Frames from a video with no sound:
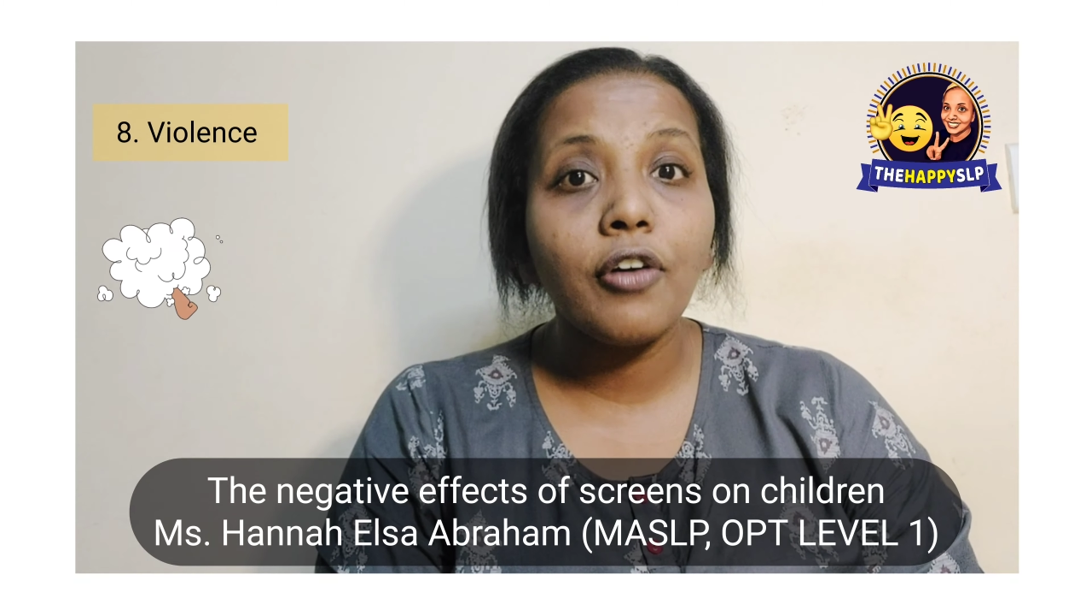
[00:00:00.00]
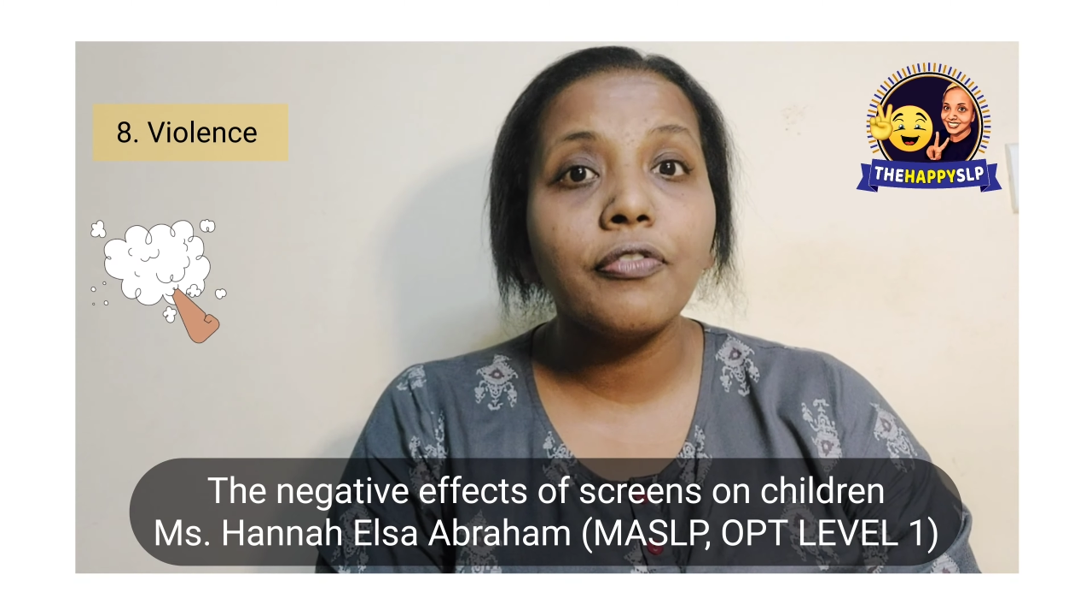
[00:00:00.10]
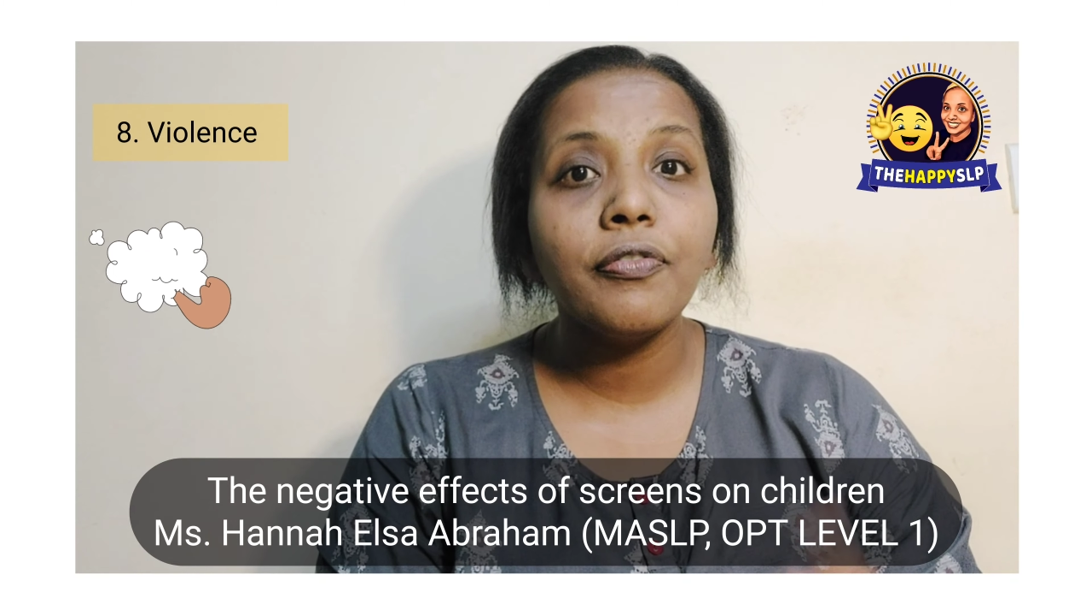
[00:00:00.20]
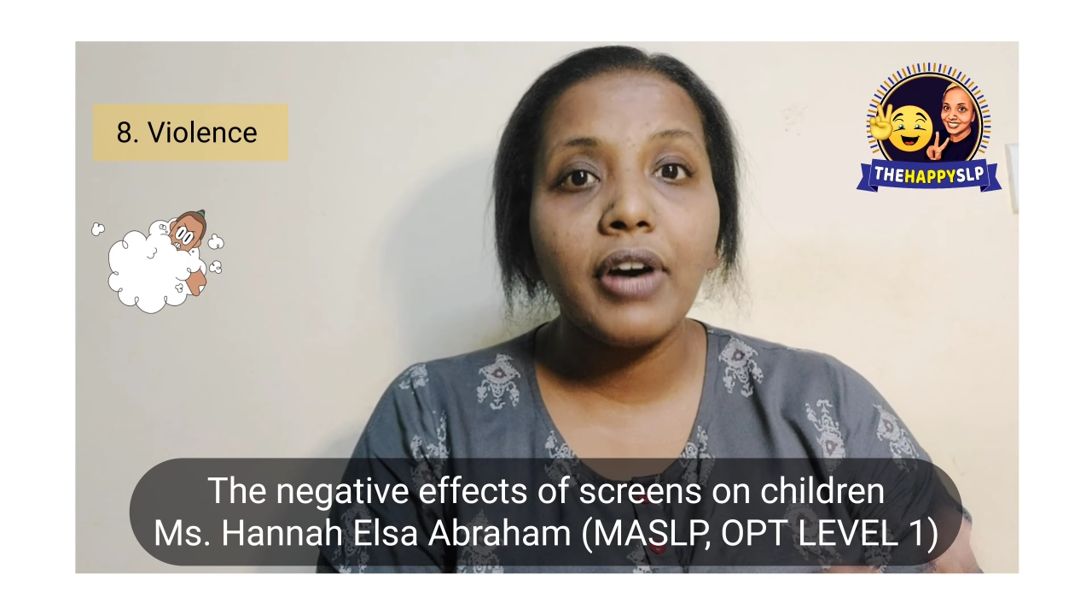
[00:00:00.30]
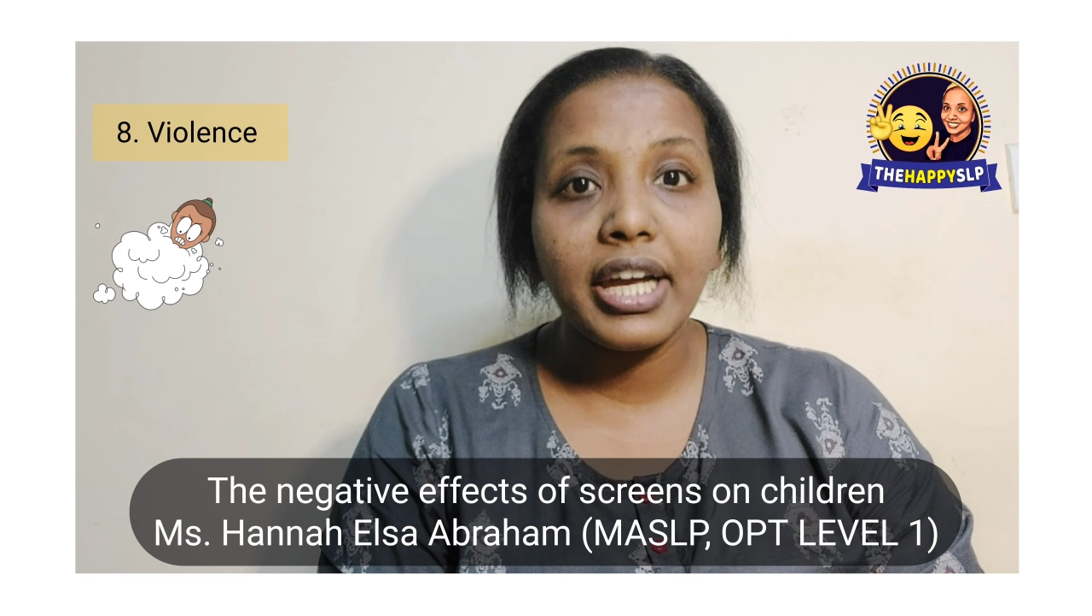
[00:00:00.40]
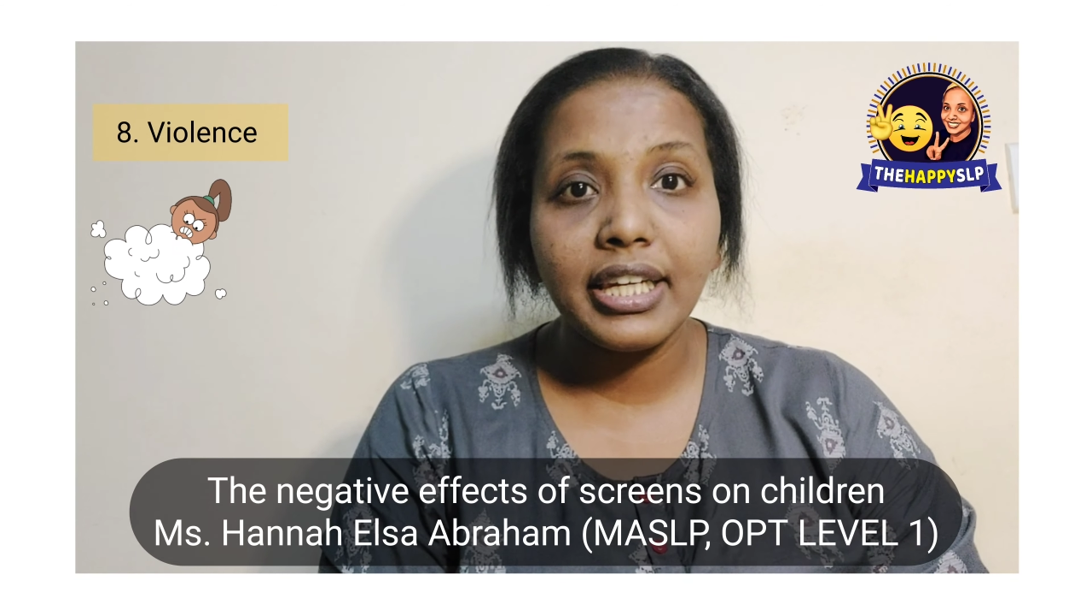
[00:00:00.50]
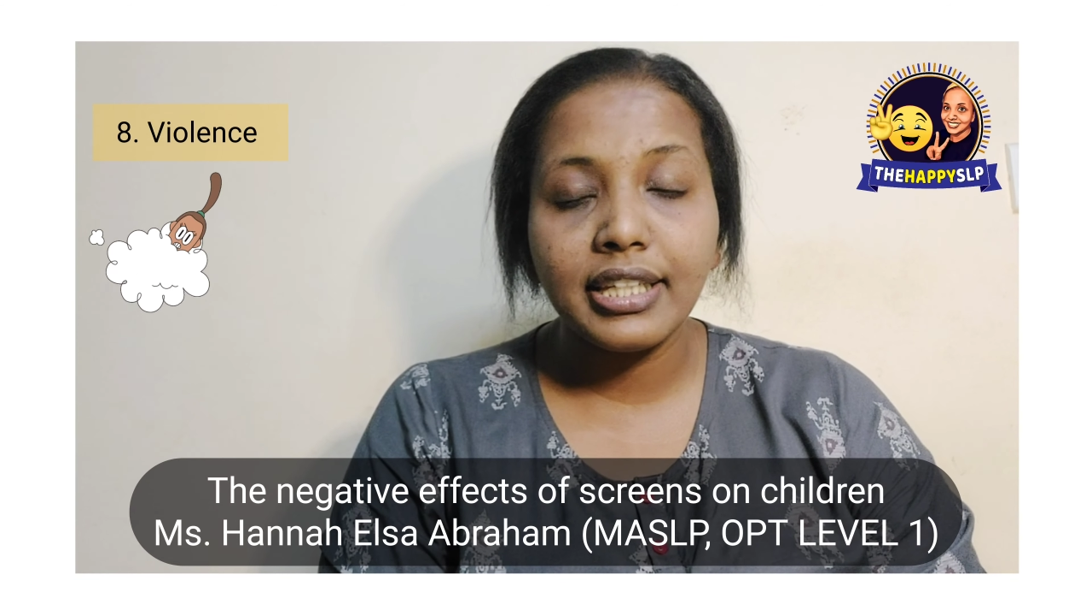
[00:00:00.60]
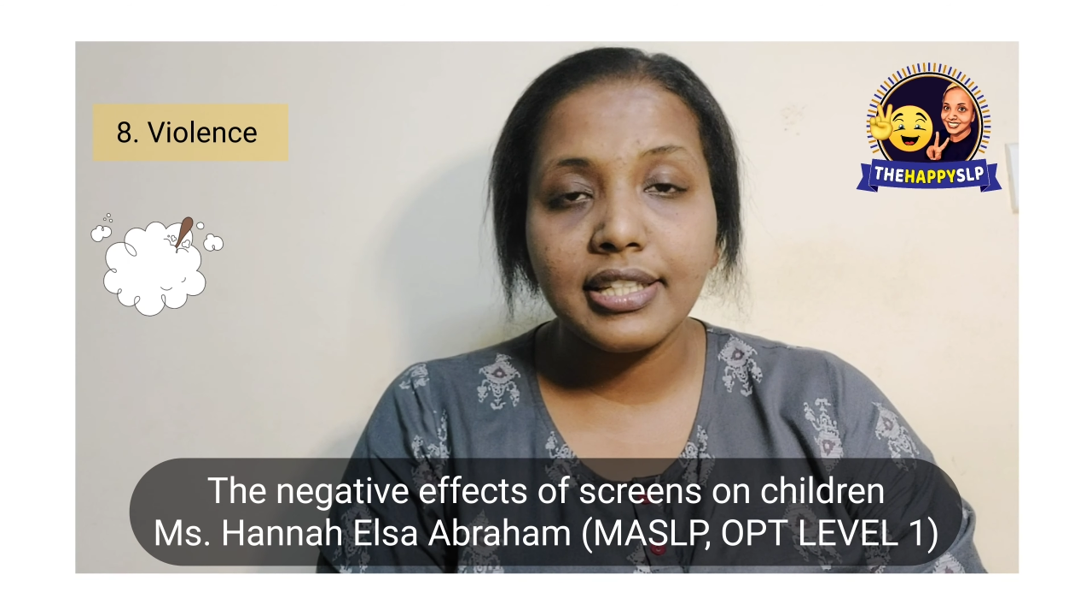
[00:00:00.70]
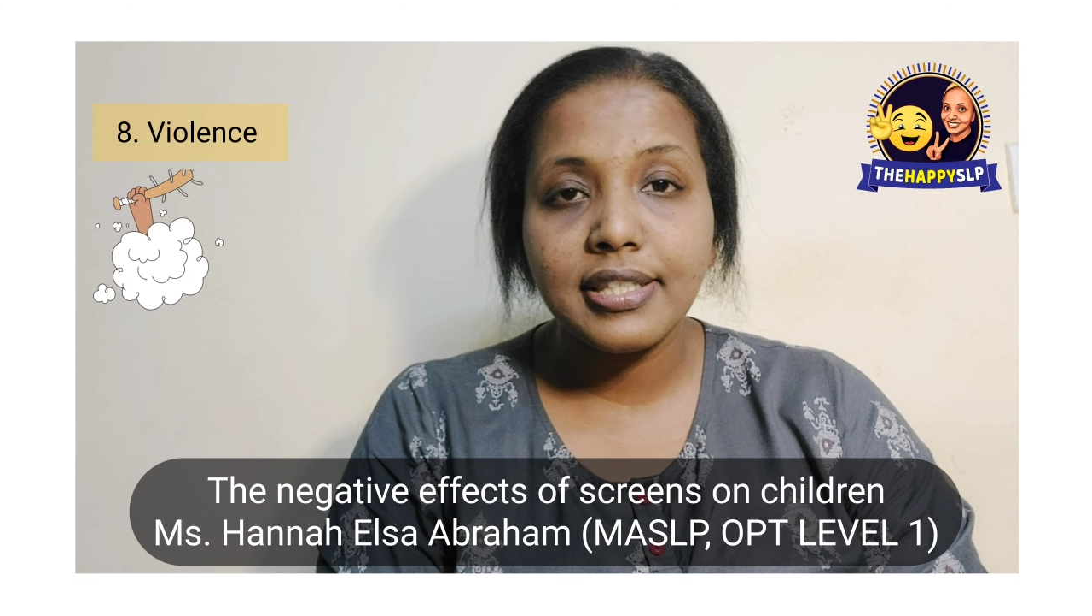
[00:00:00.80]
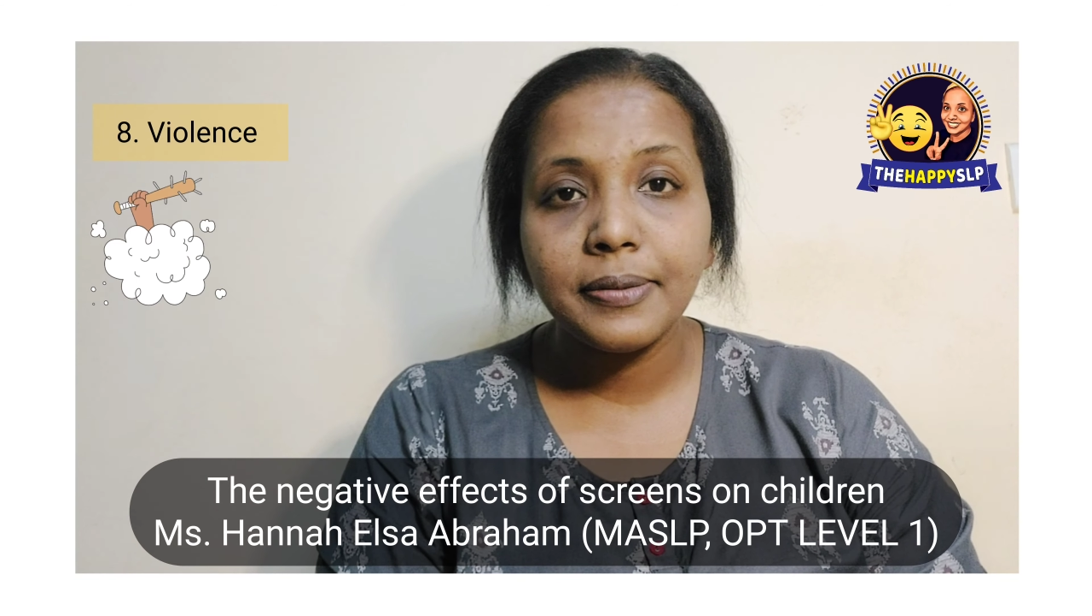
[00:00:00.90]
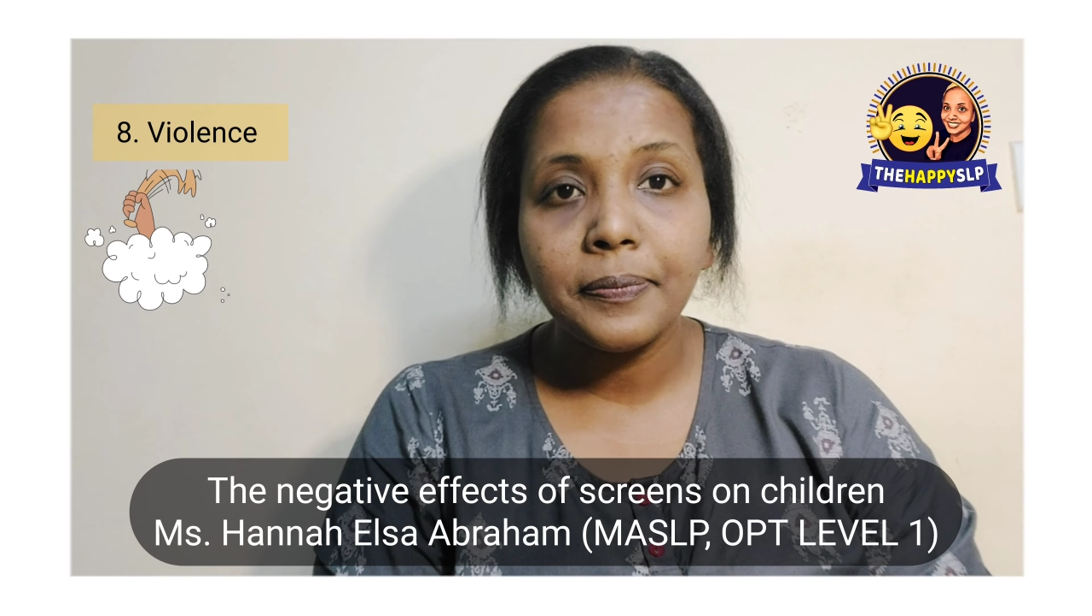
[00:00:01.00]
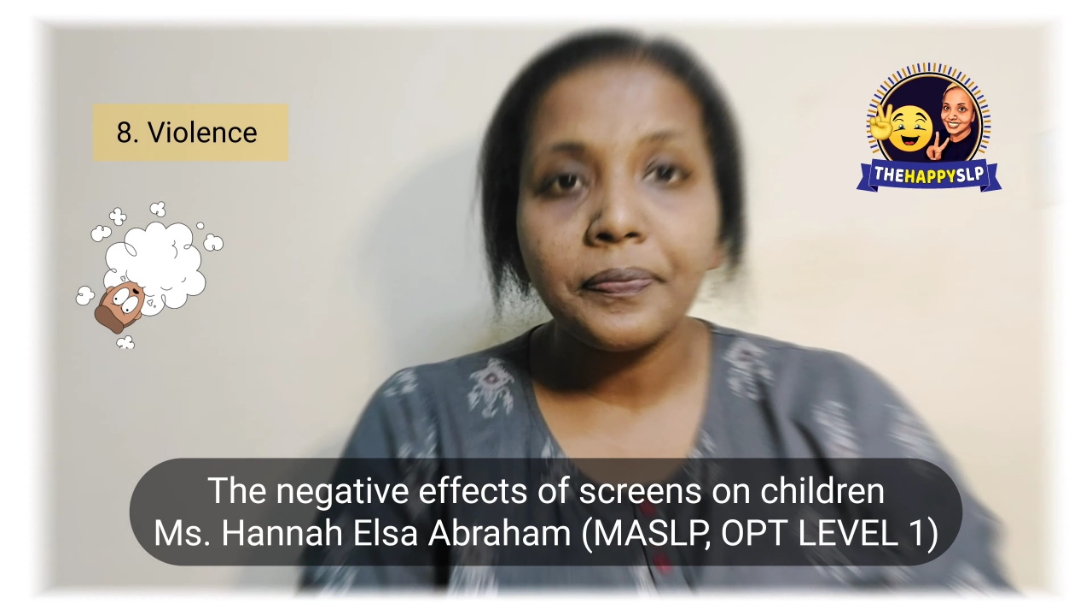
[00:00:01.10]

of violence.